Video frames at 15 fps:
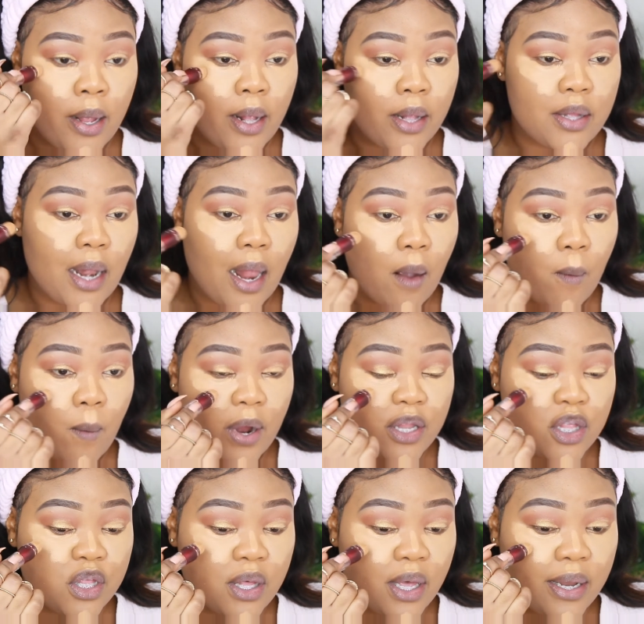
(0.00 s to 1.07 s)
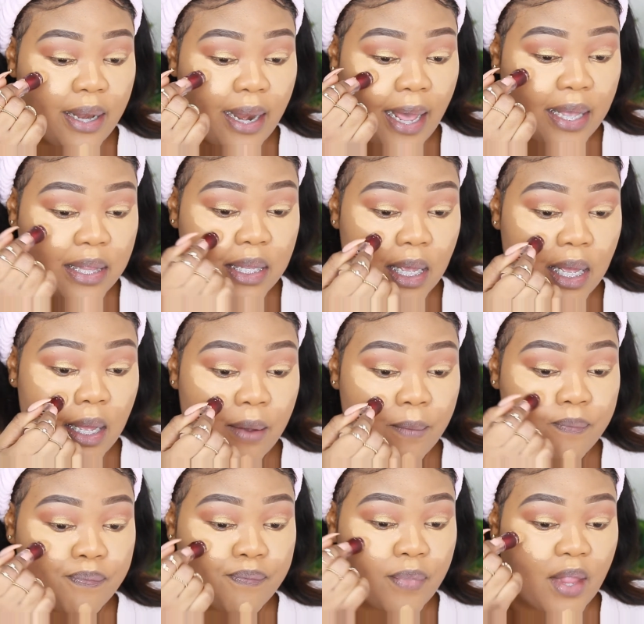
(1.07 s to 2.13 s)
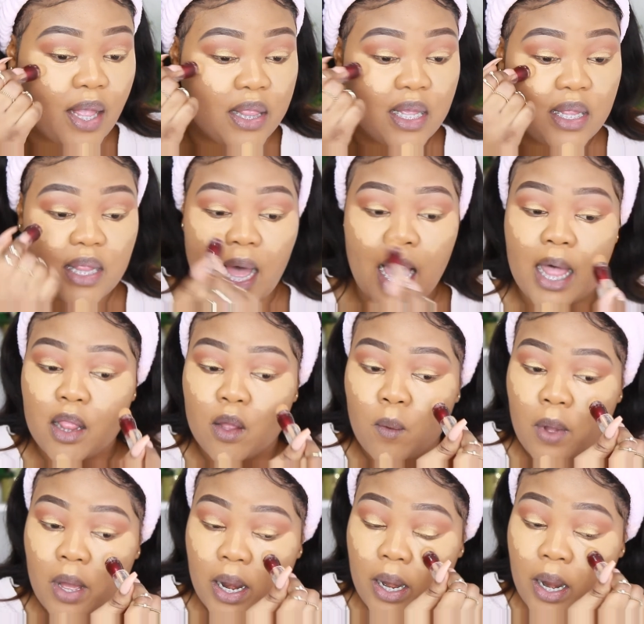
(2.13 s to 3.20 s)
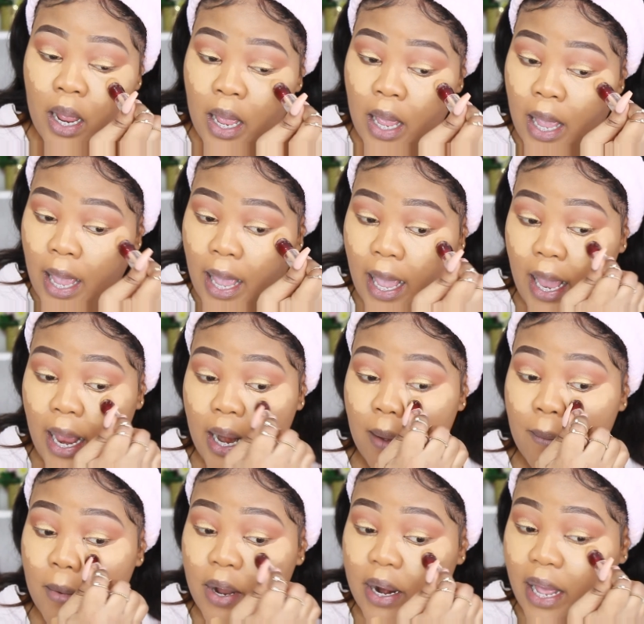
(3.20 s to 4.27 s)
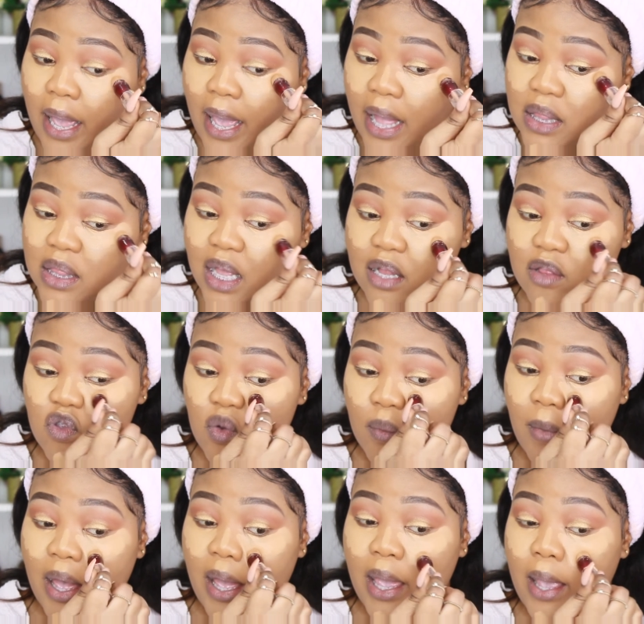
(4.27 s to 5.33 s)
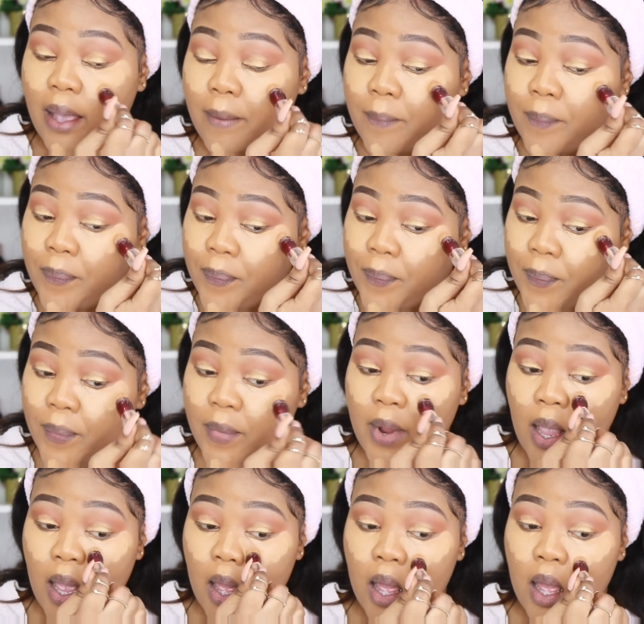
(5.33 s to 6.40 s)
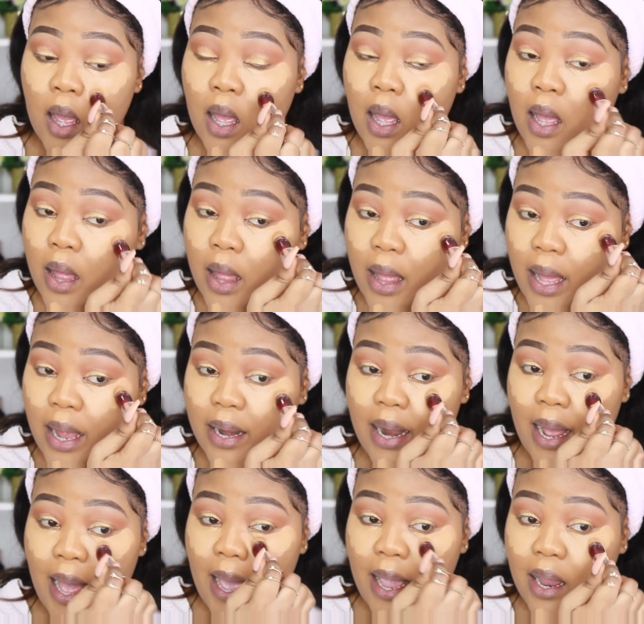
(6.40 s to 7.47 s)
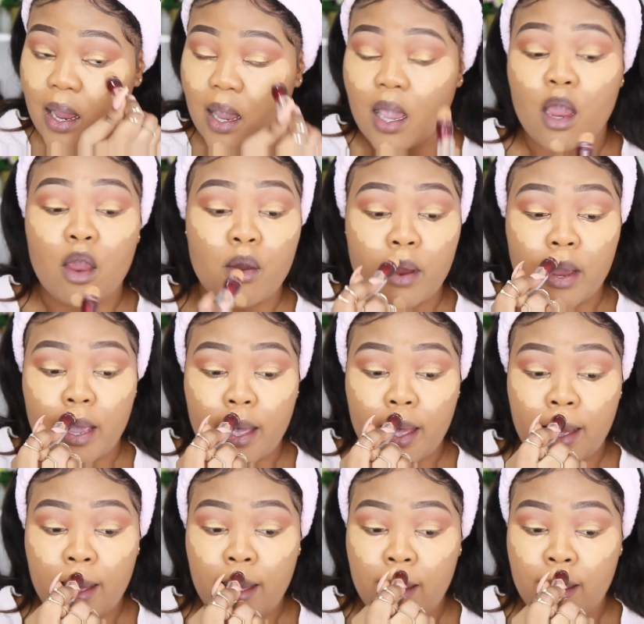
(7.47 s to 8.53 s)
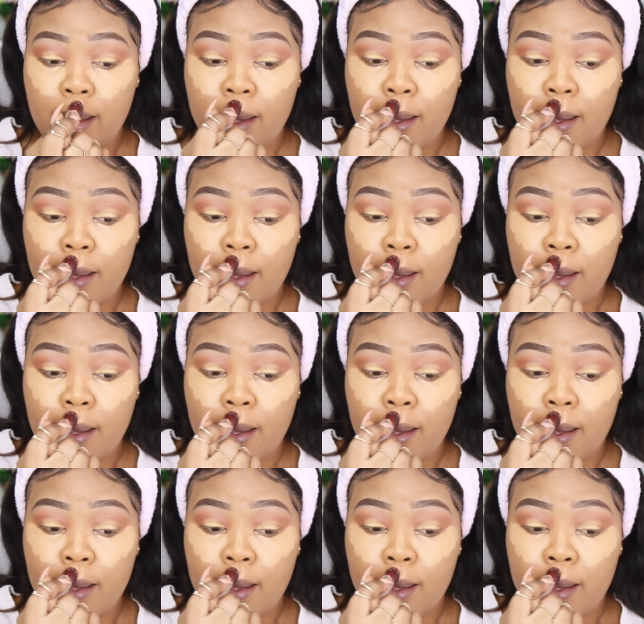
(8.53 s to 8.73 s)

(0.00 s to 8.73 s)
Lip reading: It's like one shade lighter than the other one. And I'm gonna add that to my under eye area,